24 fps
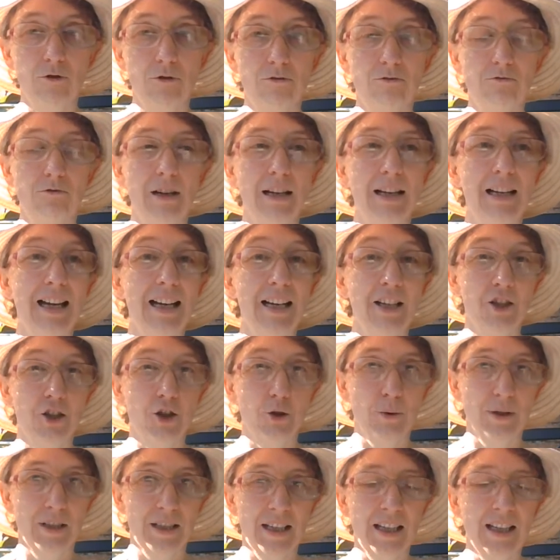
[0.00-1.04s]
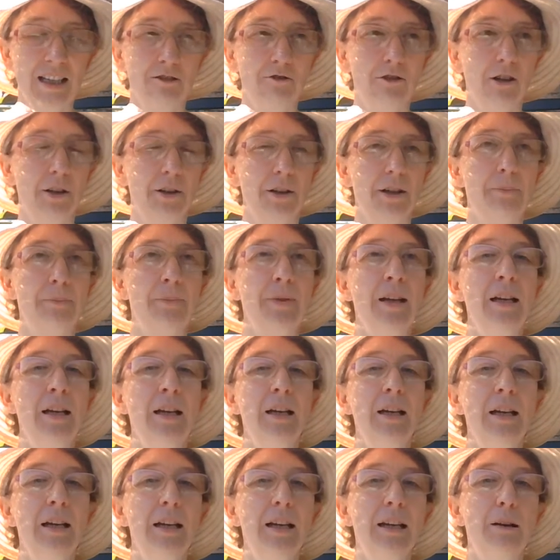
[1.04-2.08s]
relayed to us here, rather.
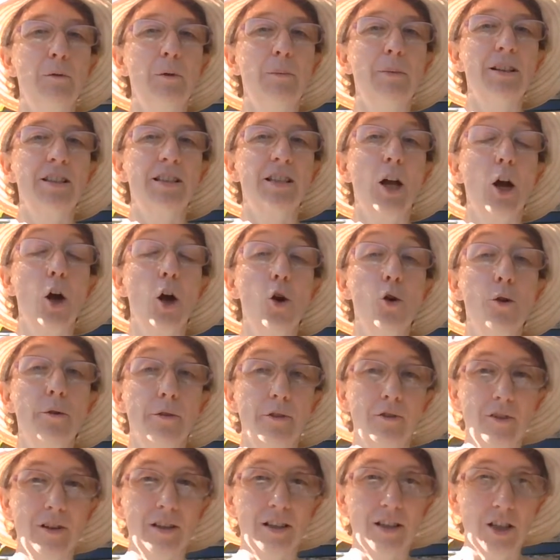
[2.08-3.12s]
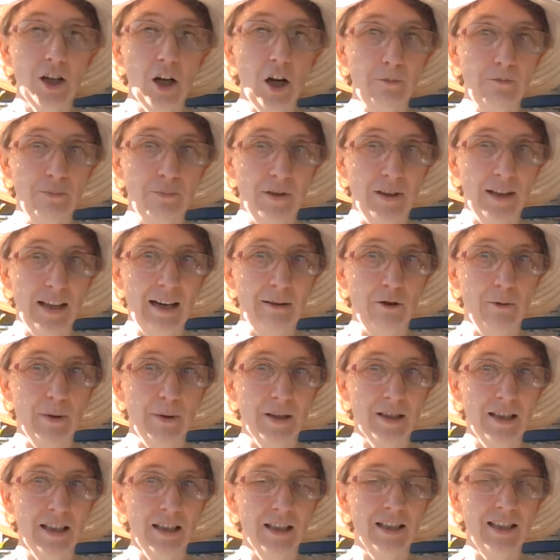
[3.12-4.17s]
We mustn't over-interpret that. We
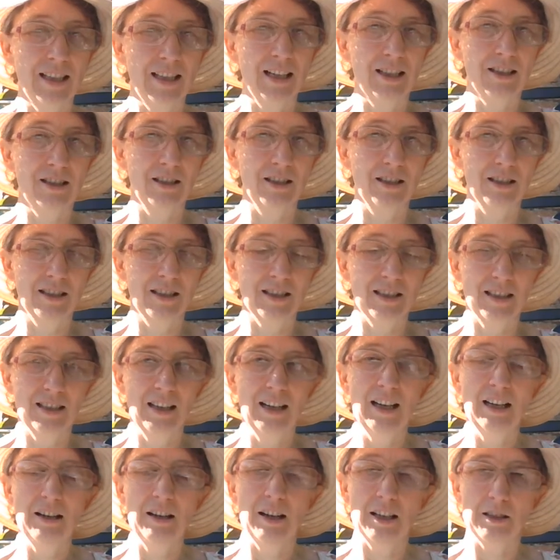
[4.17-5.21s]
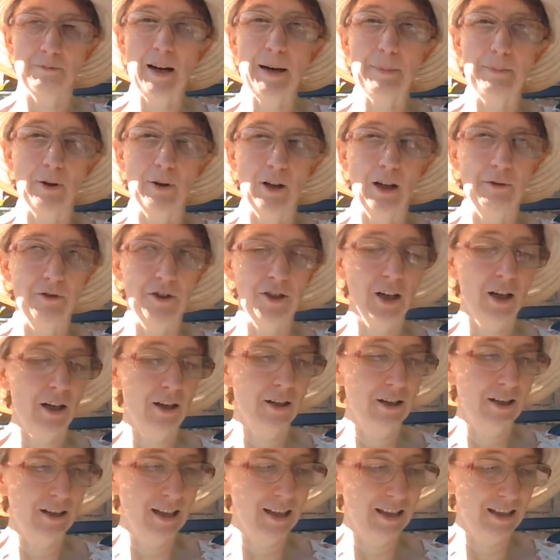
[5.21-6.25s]
mustn't sit and, as people have
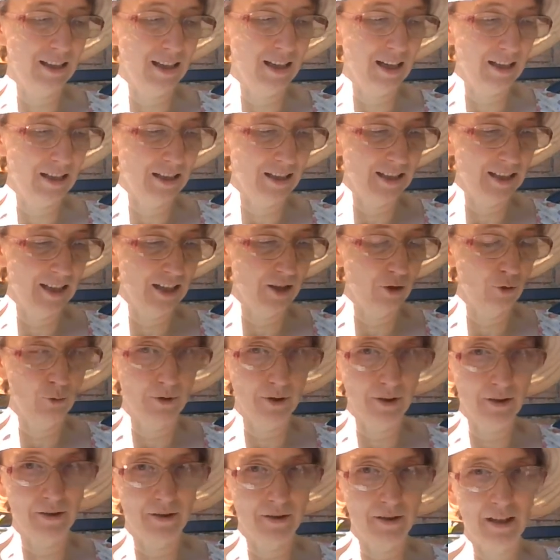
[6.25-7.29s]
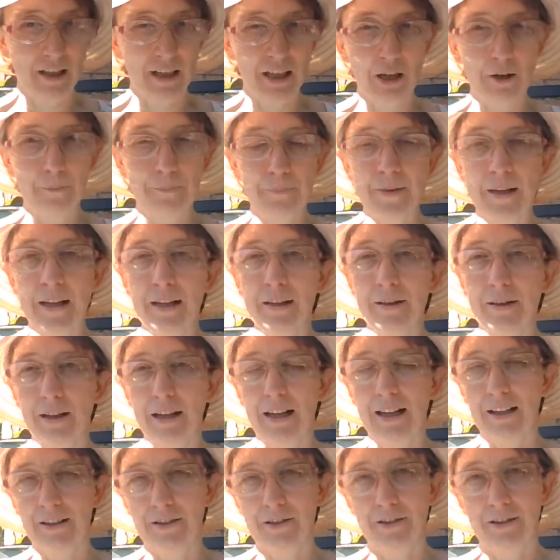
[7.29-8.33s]
done, and said, oh, the
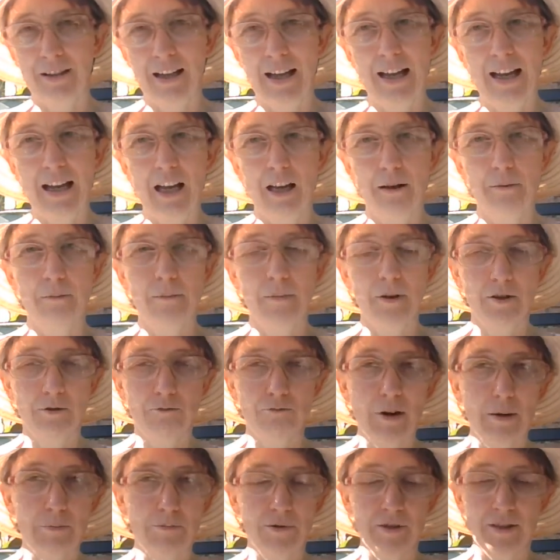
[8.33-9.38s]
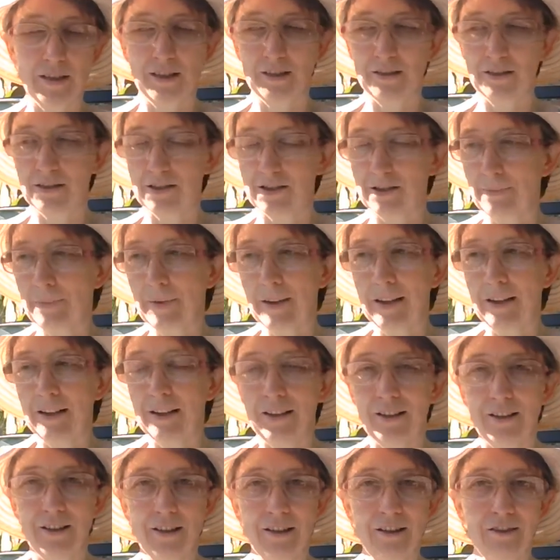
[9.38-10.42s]
length of the hair, it represents,
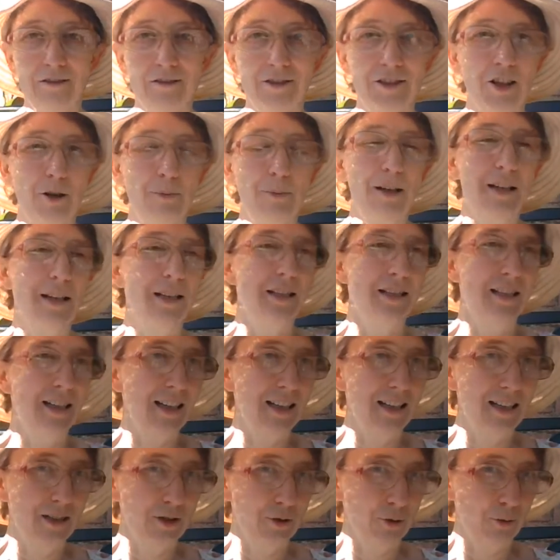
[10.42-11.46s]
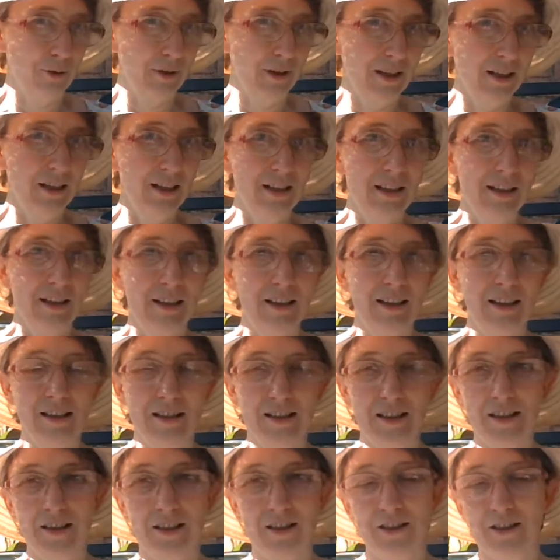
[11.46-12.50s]
so many days, or the
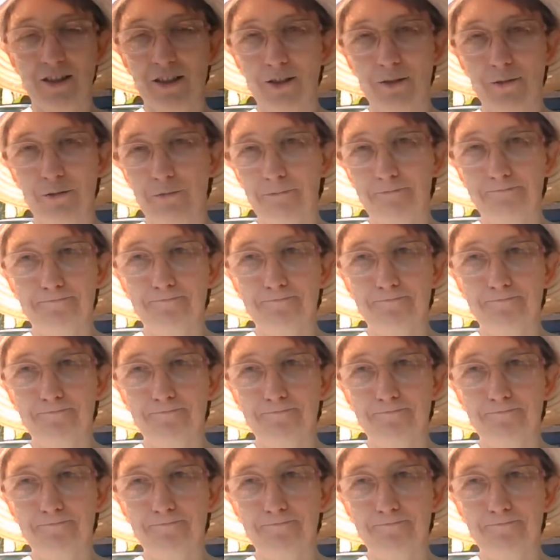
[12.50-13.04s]
existence of,